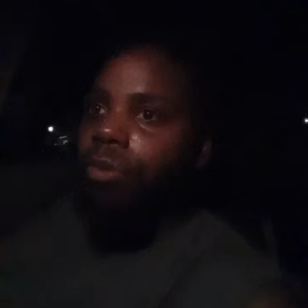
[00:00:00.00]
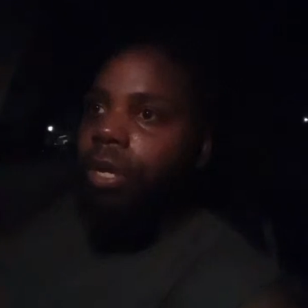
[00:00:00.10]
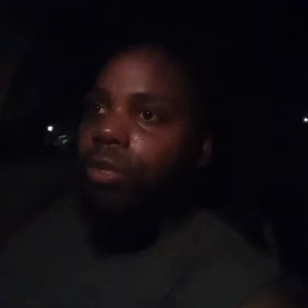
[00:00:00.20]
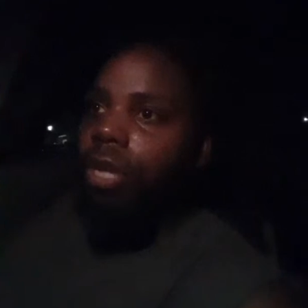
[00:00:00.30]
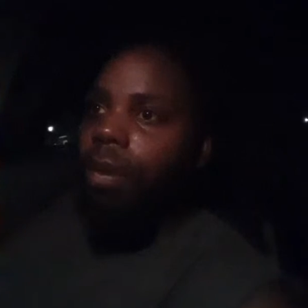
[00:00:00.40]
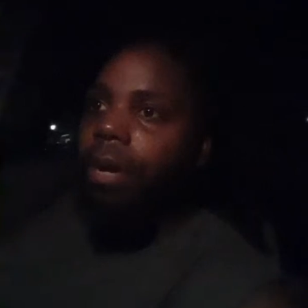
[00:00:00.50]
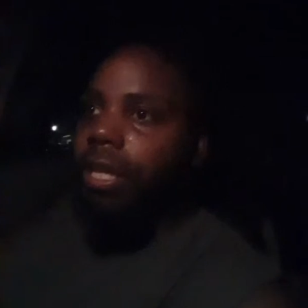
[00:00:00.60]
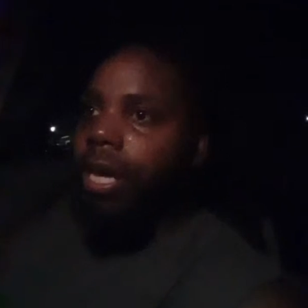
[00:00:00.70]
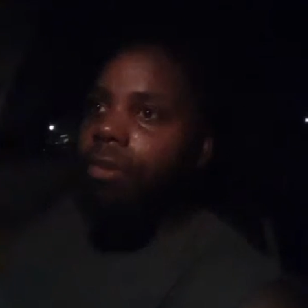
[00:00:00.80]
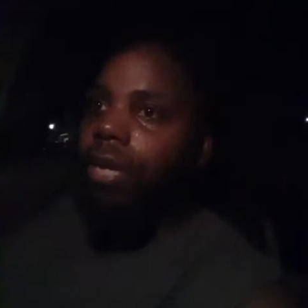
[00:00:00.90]
when he was talking about
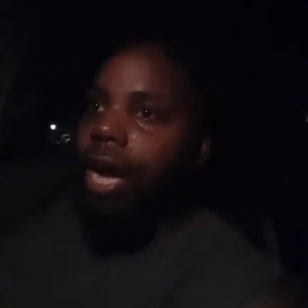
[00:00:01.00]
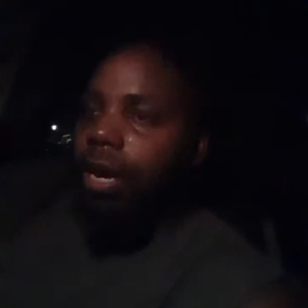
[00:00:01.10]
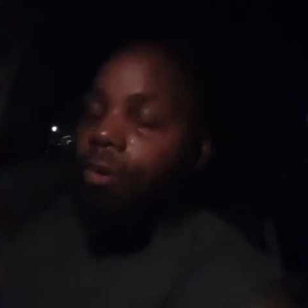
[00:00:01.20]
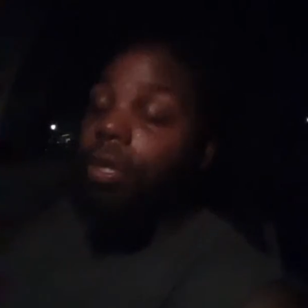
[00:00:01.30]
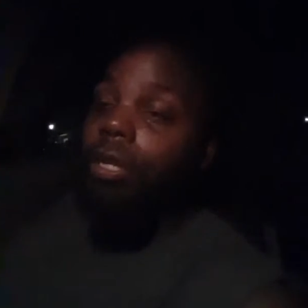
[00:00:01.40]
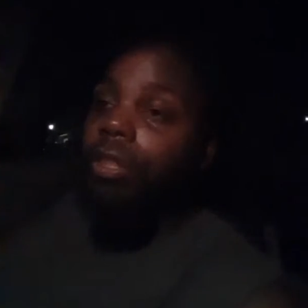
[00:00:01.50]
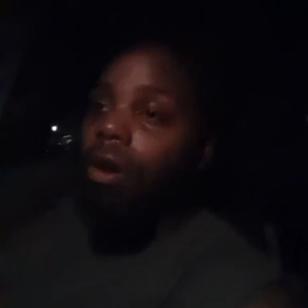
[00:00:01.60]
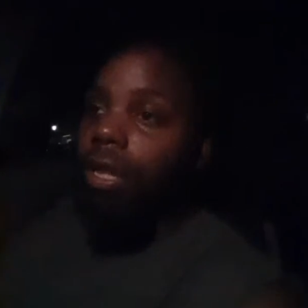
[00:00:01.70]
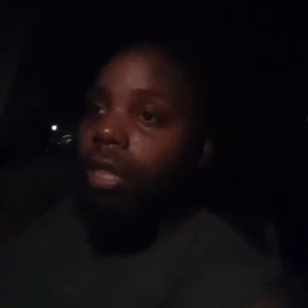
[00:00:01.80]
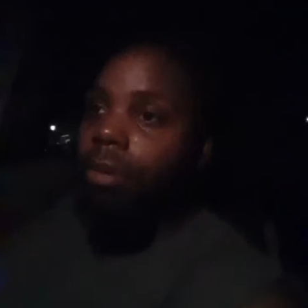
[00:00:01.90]
the Anunnaki or
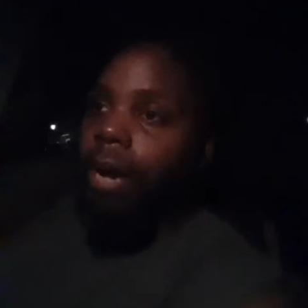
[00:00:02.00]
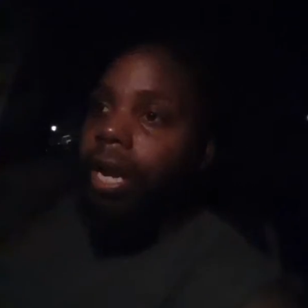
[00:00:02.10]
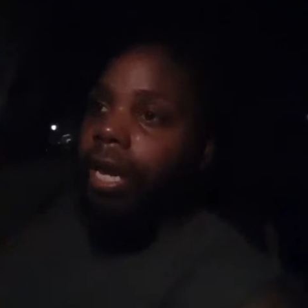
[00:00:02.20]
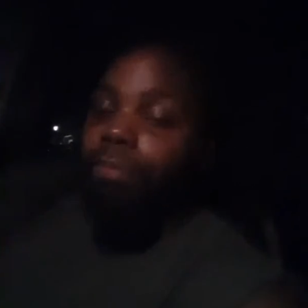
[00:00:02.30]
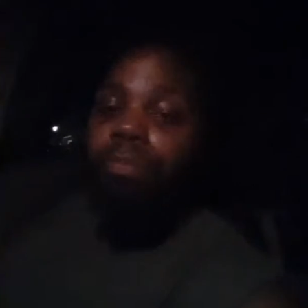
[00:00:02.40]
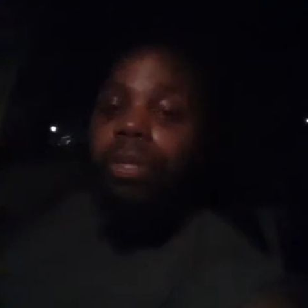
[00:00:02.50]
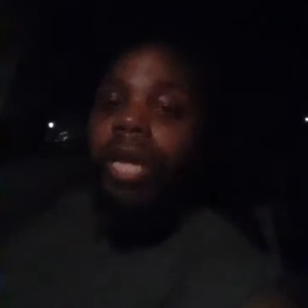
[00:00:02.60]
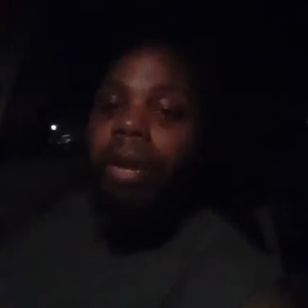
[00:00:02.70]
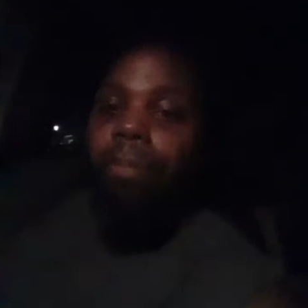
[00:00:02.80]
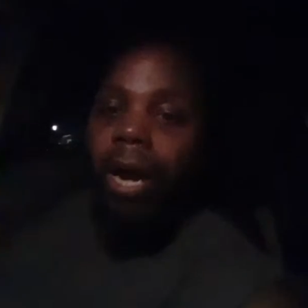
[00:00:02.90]
Thoth and how they put
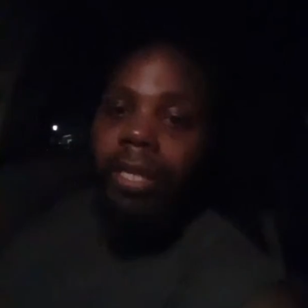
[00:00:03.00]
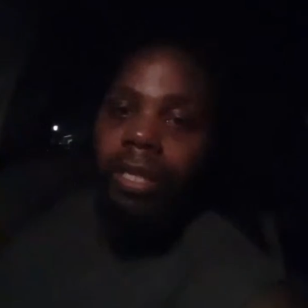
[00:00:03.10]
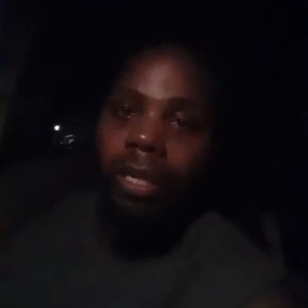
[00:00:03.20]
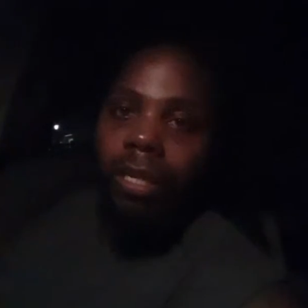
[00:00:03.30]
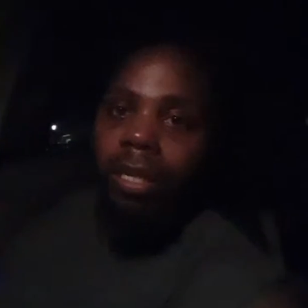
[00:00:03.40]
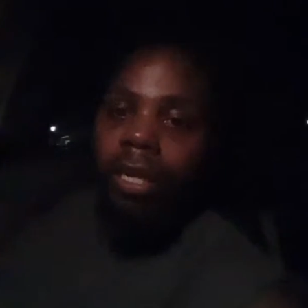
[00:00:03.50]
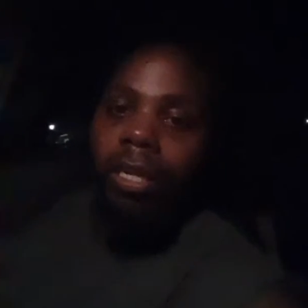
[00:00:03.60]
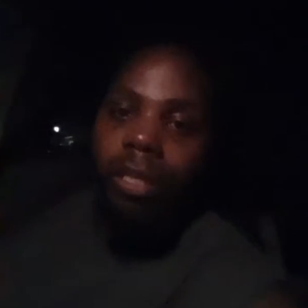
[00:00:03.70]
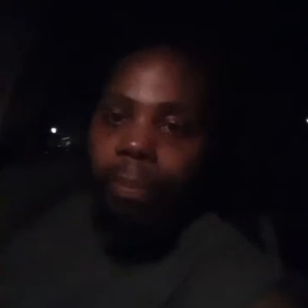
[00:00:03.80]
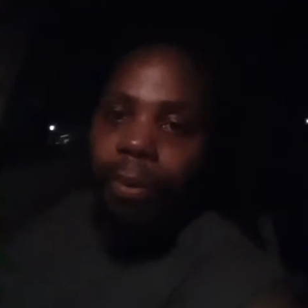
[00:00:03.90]
their bodies in the
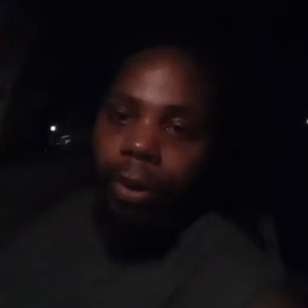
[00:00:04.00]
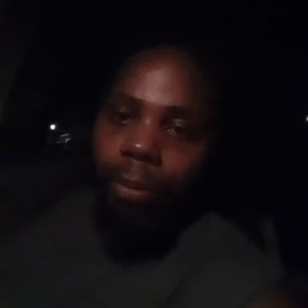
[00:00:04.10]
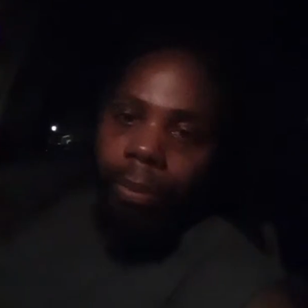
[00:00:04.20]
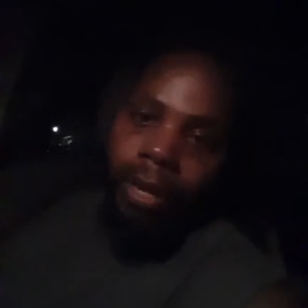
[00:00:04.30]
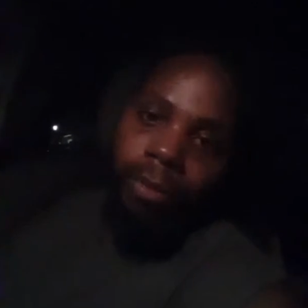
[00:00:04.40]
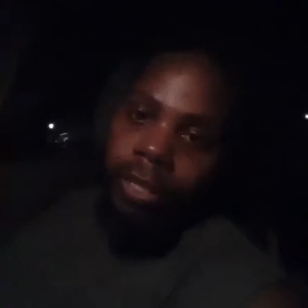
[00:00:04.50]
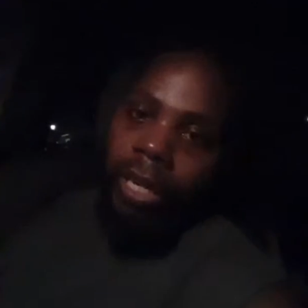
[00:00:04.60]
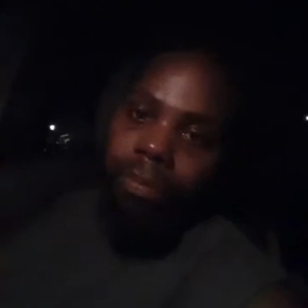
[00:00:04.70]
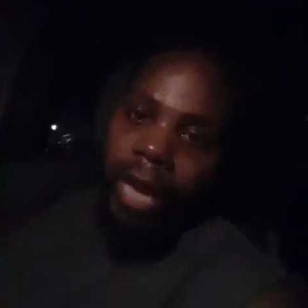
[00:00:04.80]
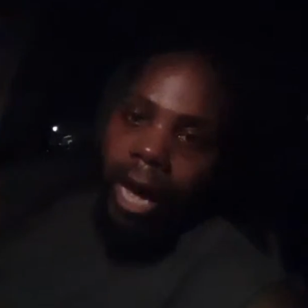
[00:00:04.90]
pyramid,
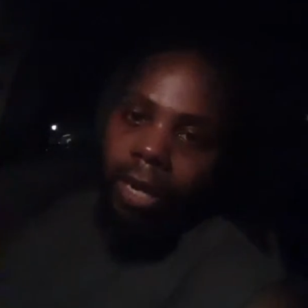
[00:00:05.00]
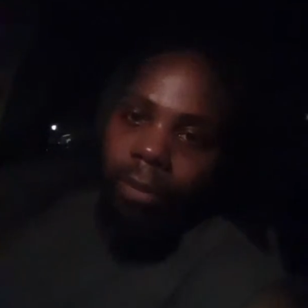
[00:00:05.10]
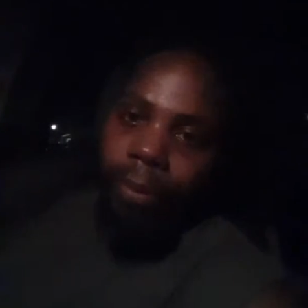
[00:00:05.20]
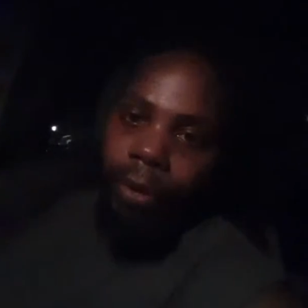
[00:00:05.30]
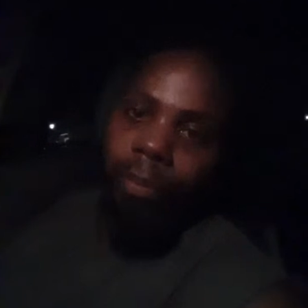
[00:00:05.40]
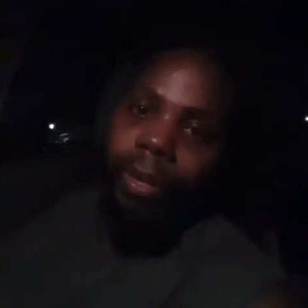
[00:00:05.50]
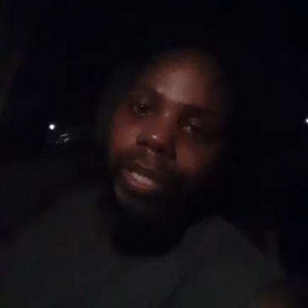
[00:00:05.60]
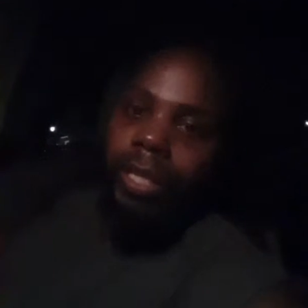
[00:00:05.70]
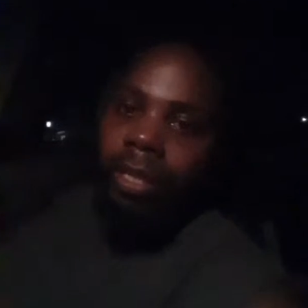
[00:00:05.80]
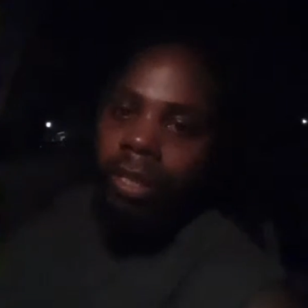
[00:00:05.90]
deep down in the
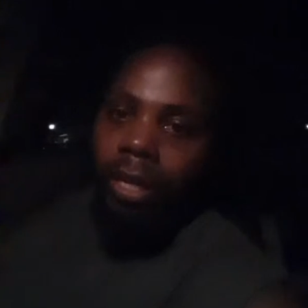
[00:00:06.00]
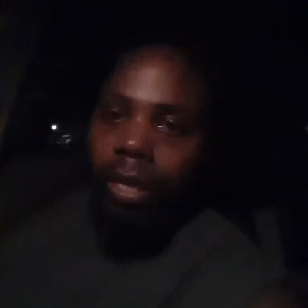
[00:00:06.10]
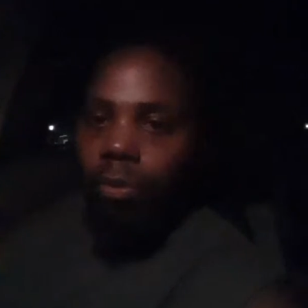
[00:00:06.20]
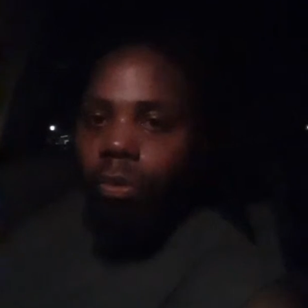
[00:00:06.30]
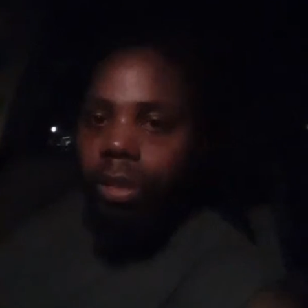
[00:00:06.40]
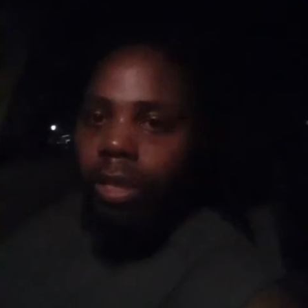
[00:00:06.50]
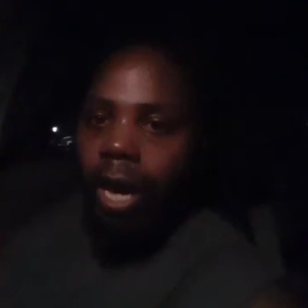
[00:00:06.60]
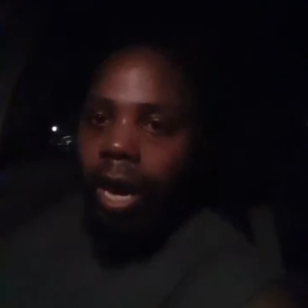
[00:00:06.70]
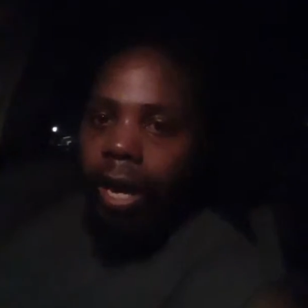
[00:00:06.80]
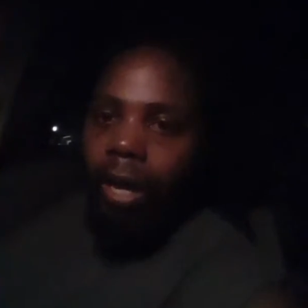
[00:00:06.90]
pyramids, and what's the
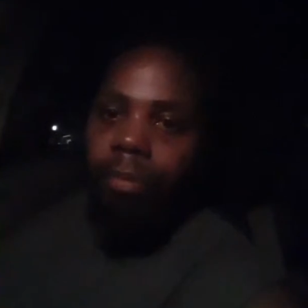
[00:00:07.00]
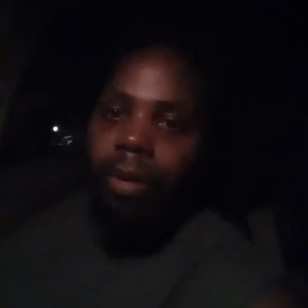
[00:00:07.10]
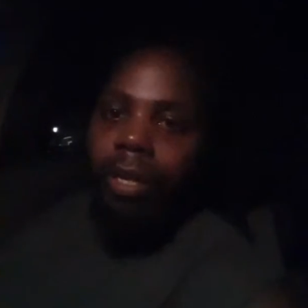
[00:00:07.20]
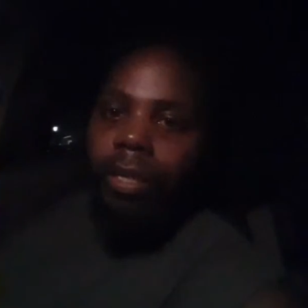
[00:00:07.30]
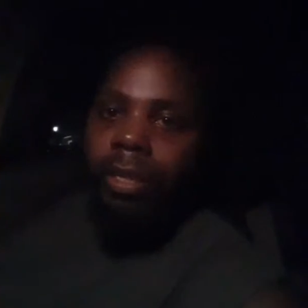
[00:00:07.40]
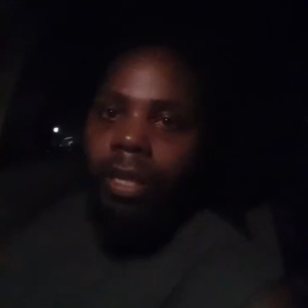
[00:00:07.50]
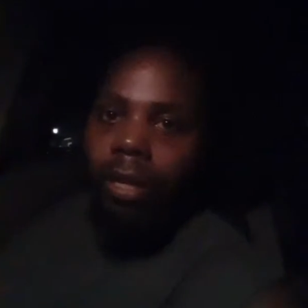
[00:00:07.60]
name, and